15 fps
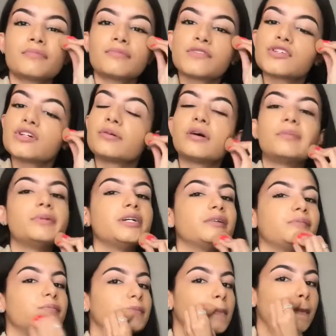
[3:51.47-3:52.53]
Do you know what I mean?
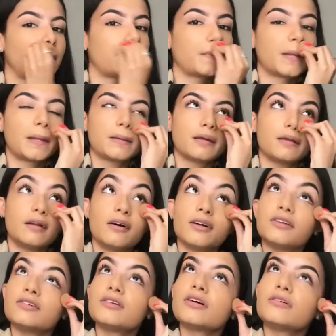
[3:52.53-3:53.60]
Like,
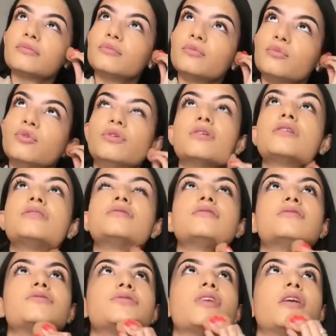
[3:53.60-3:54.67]
you don't walk into
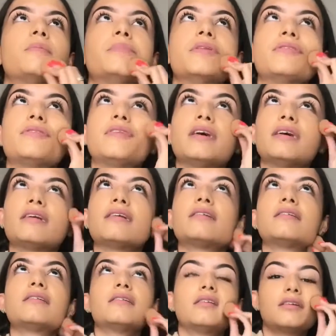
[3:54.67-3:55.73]
the shop and think,
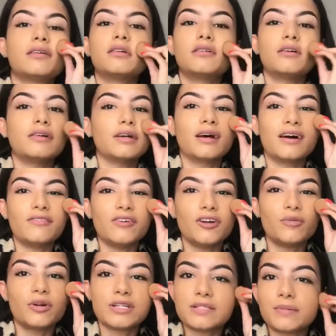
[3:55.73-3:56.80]
oh yeah, I really
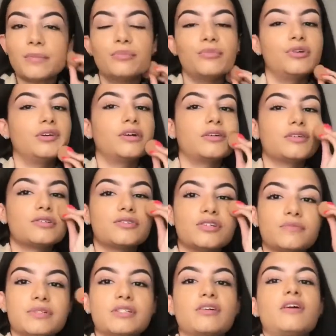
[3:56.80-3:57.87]
want to spend money on this new
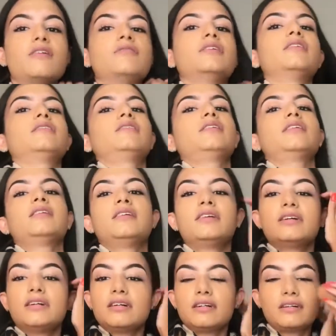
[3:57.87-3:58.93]
mascara. Like
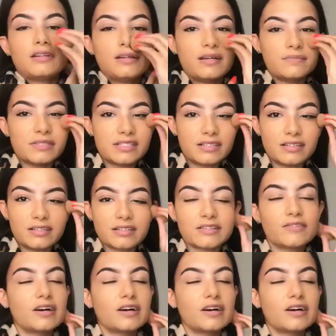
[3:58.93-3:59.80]
lipsticks,